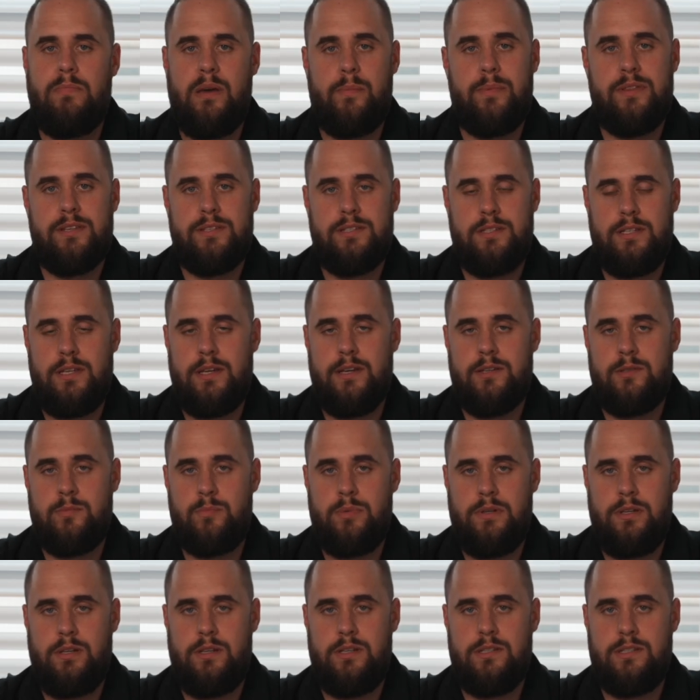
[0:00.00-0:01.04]
maybe the
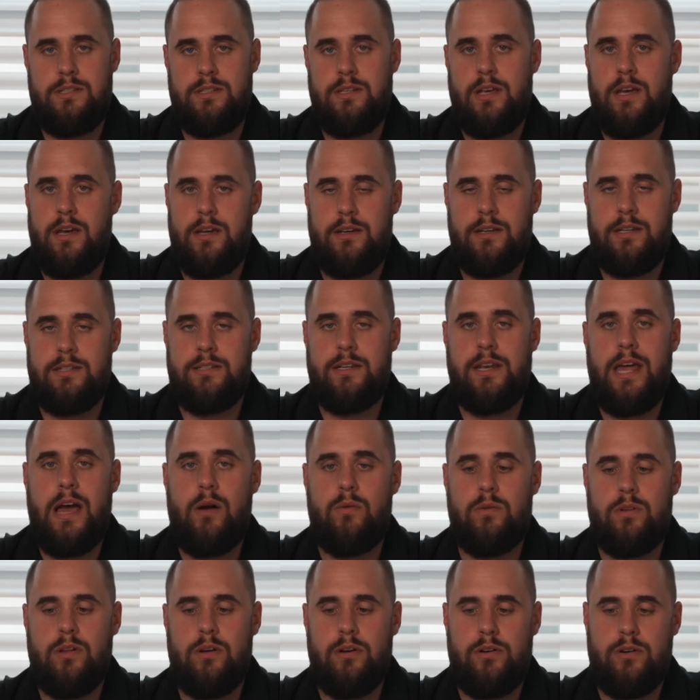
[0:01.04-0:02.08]
CSP said it's an
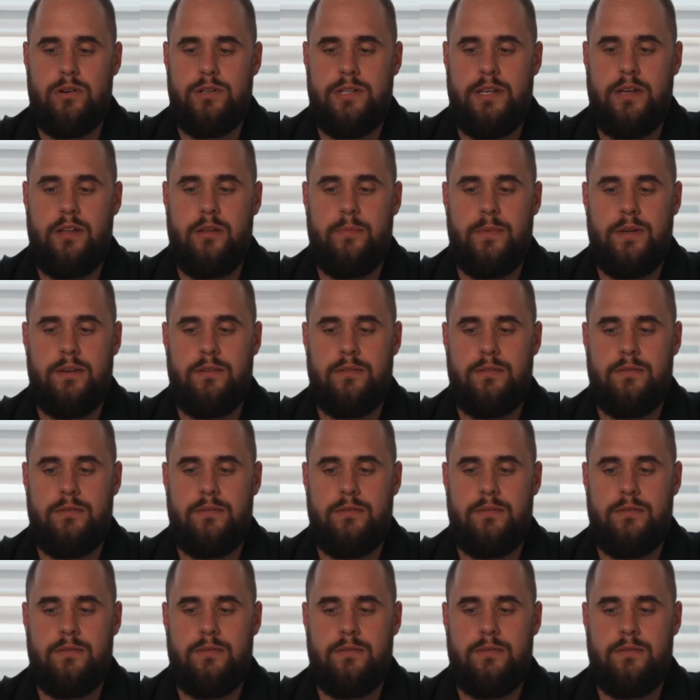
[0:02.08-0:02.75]
hour-long curtailment,